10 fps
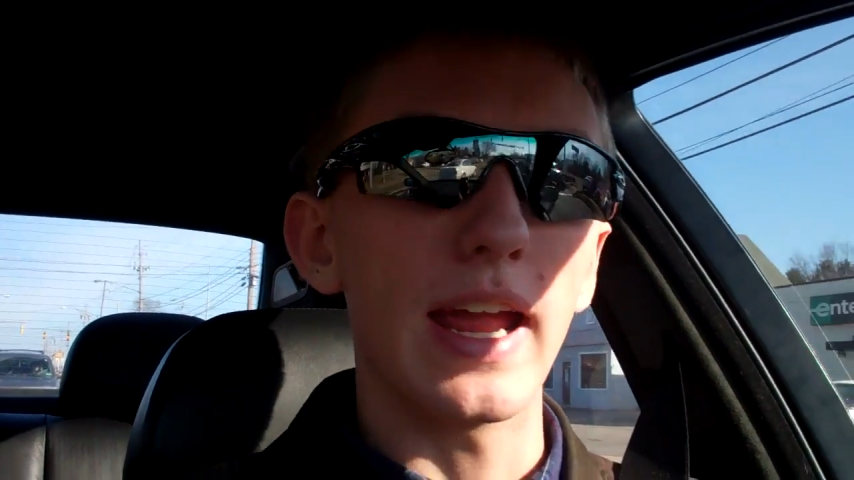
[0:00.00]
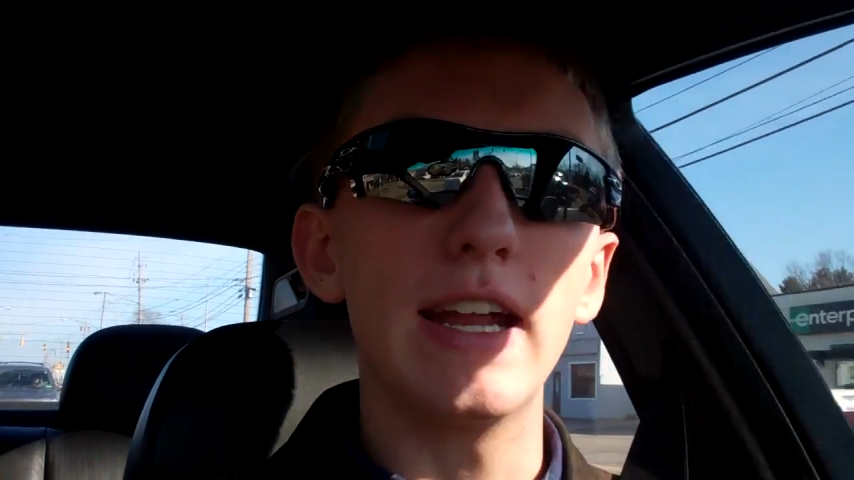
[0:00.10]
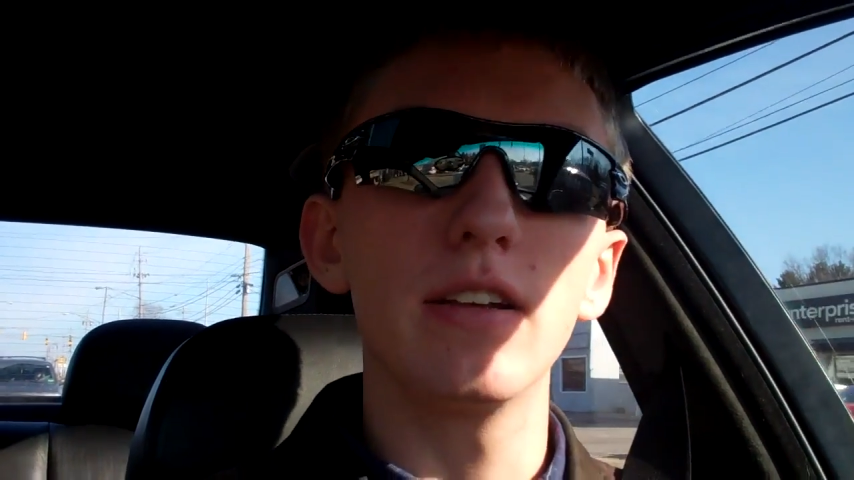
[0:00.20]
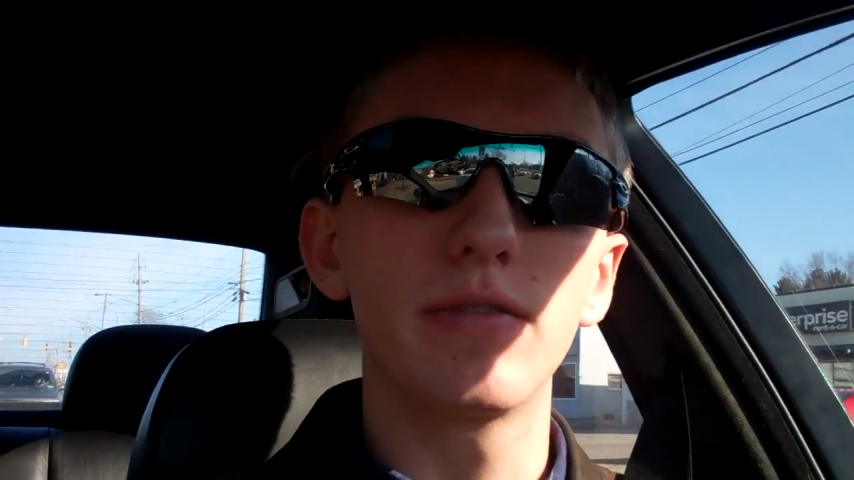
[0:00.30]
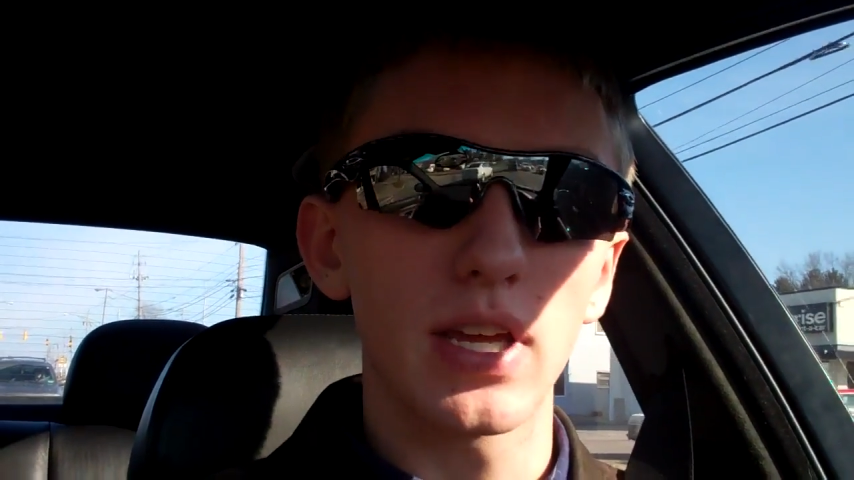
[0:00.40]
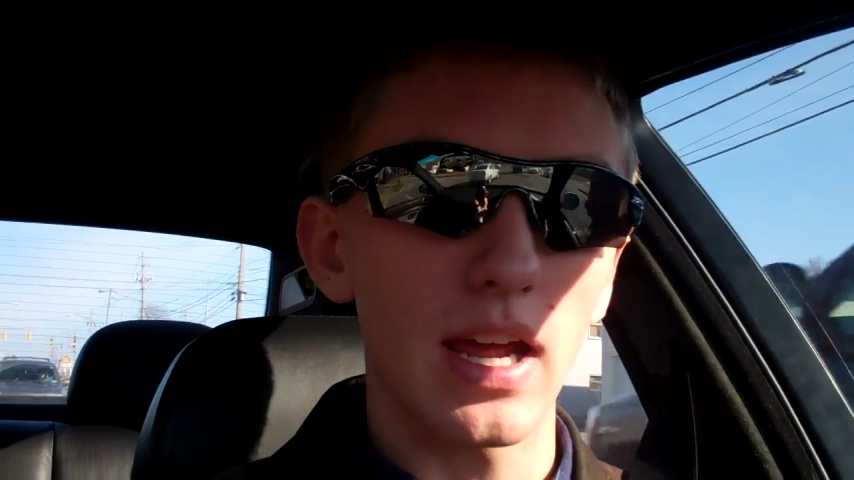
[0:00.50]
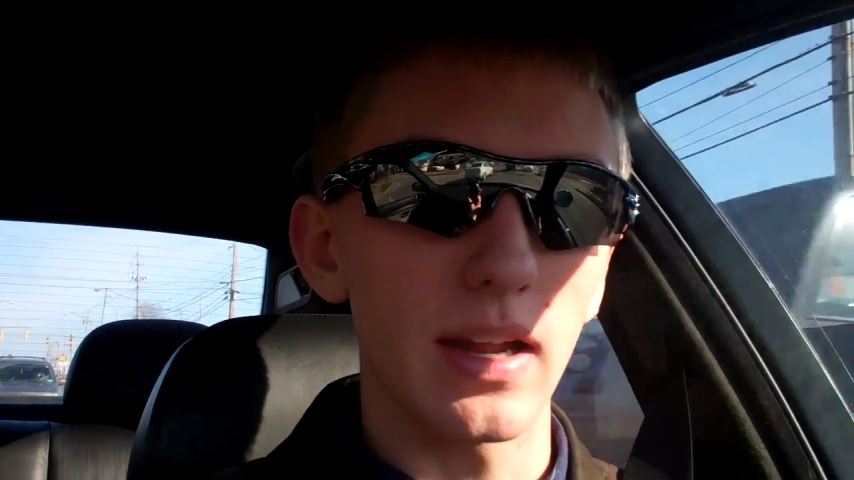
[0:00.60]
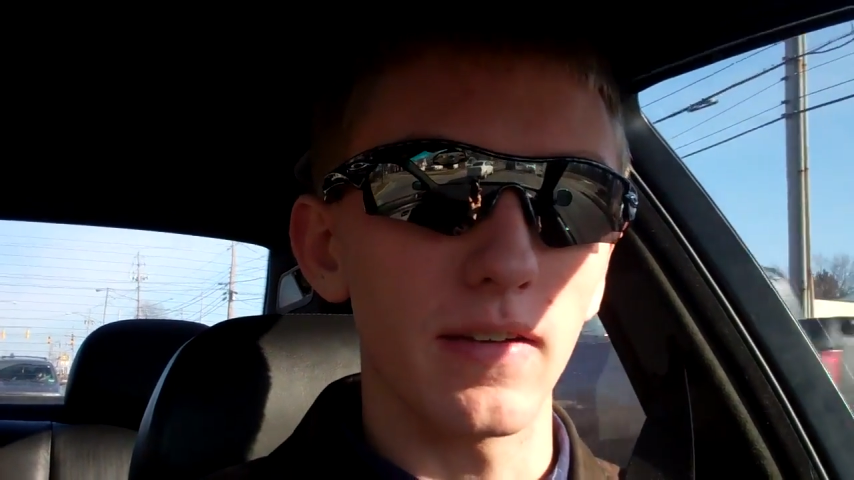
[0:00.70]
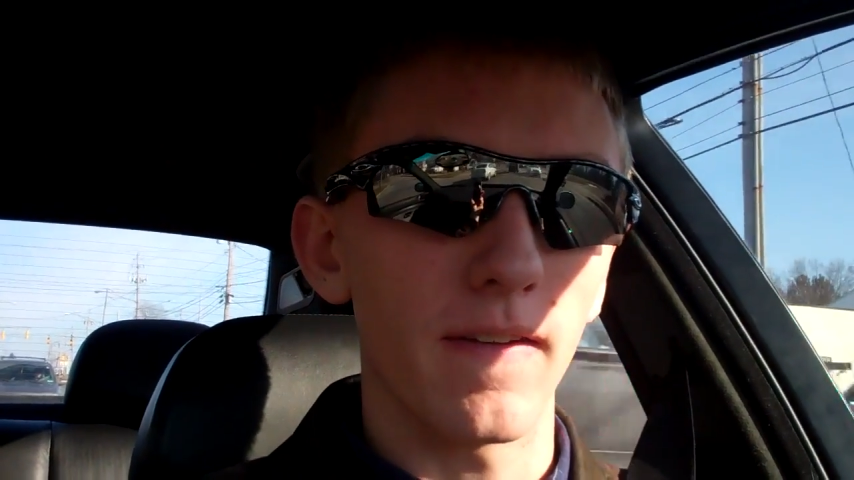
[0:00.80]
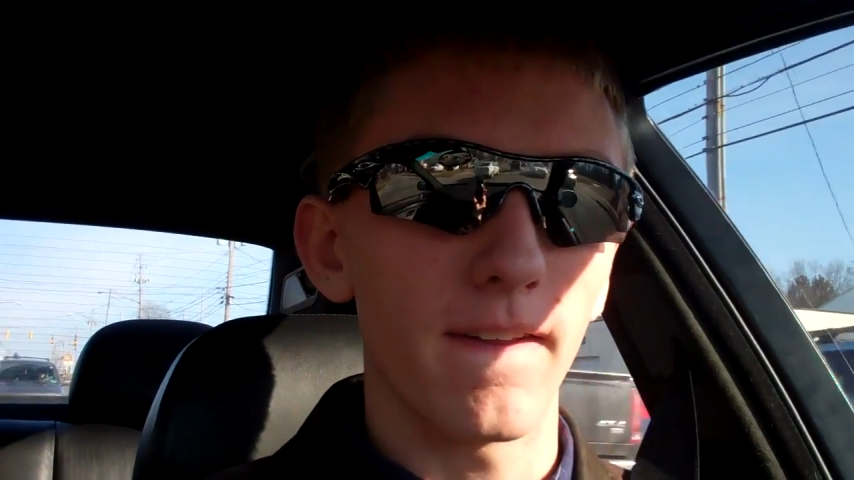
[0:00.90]
8 of
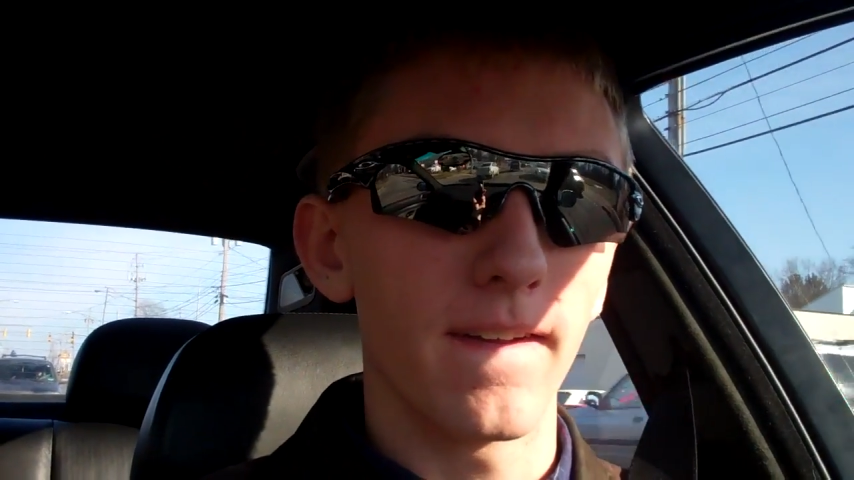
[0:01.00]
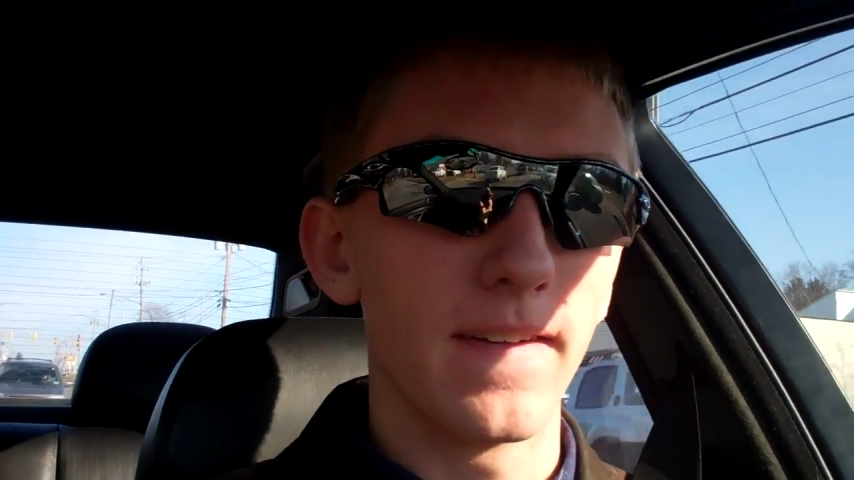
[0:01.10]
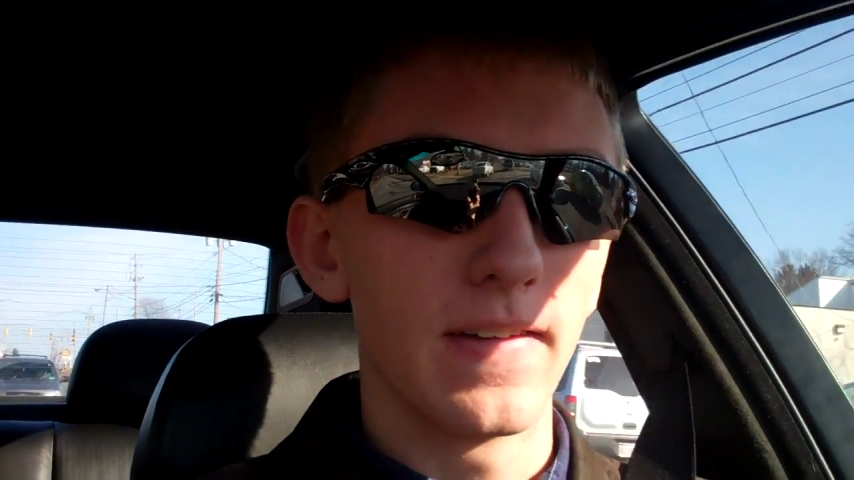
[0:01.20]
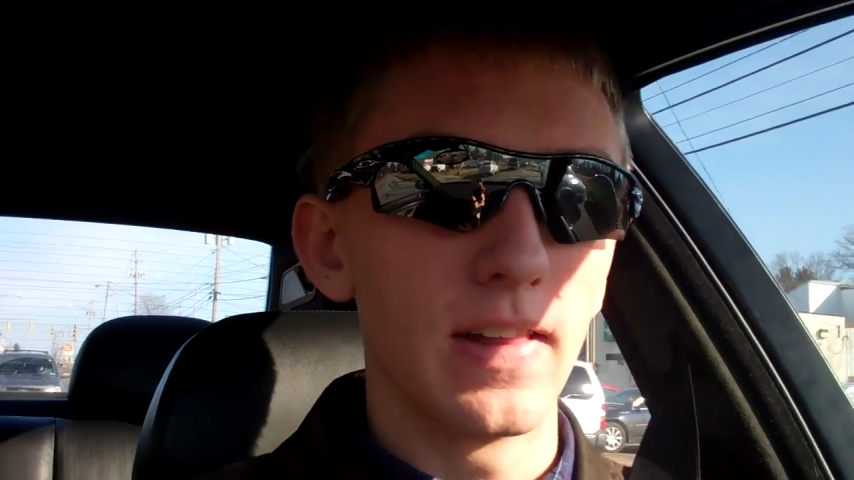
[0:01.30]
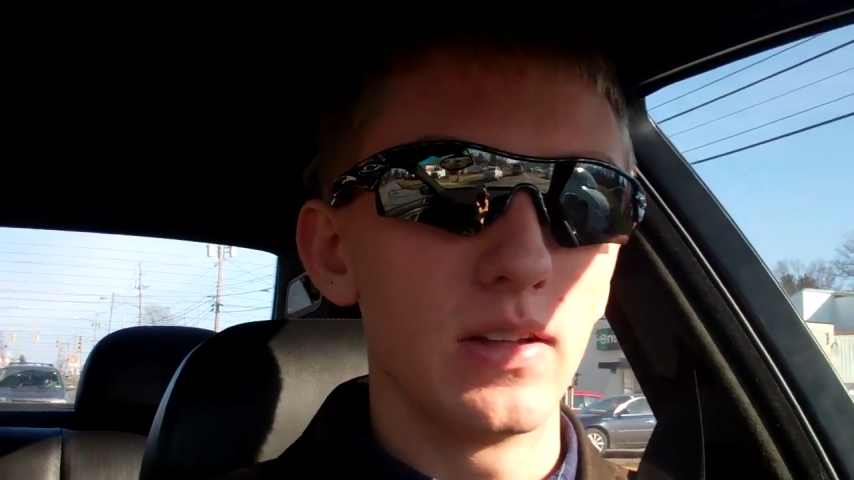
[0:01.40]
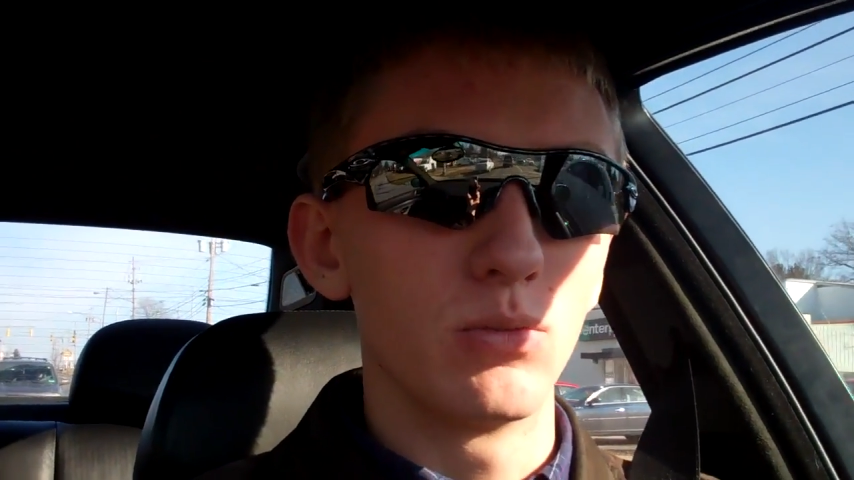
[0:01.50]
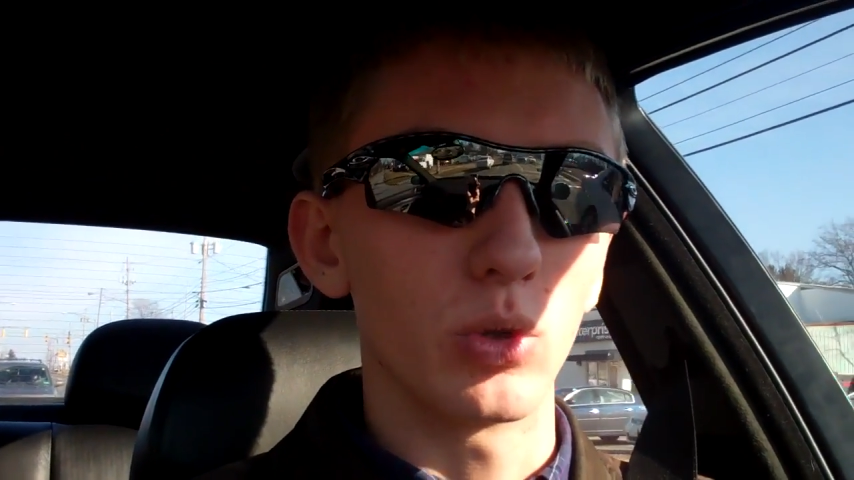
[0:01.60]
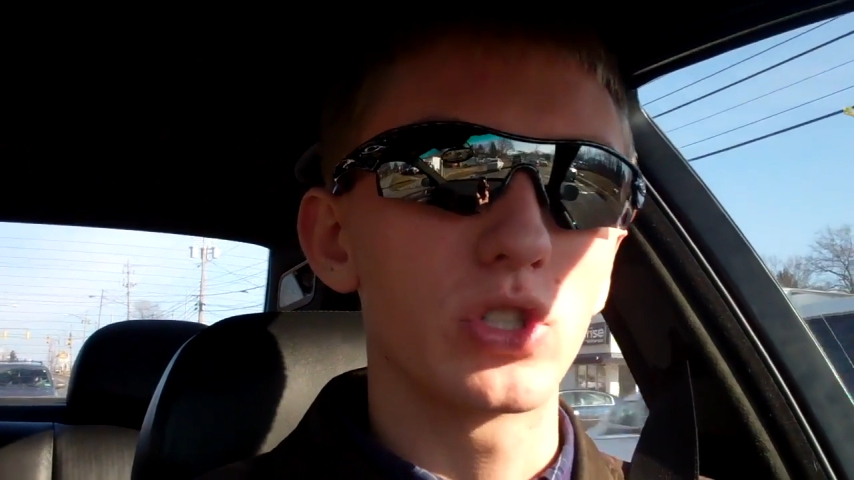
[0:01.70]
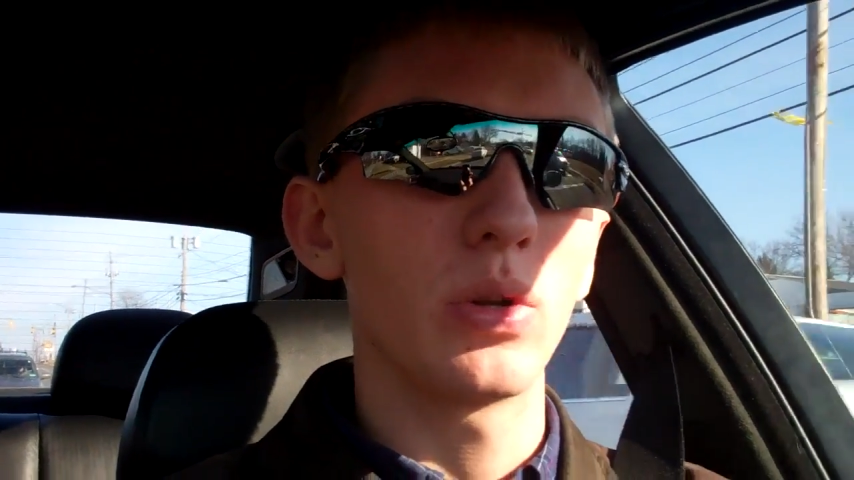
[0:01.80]
10. We'll